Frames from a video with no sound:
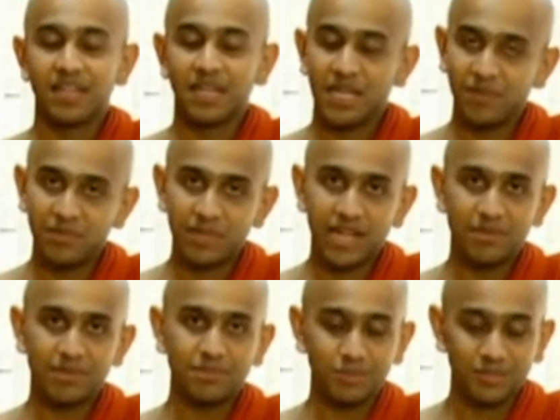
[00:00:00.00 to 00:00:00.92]
he will
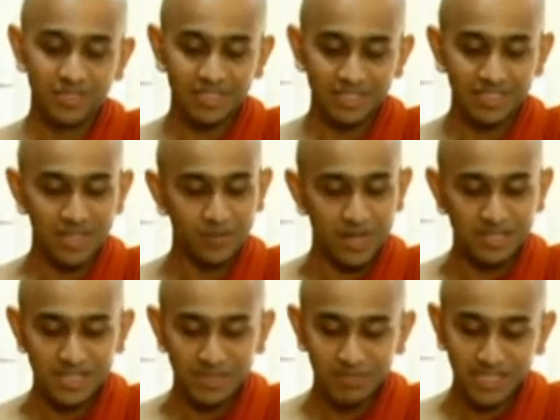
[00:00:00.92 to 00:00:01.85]
become a Buddha. Then
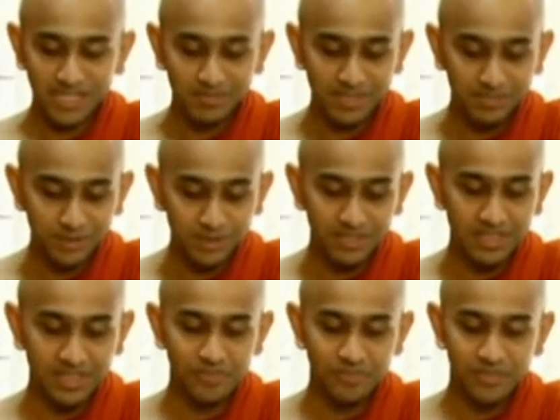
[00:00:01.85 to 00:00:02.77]
once he becomes a Buddha,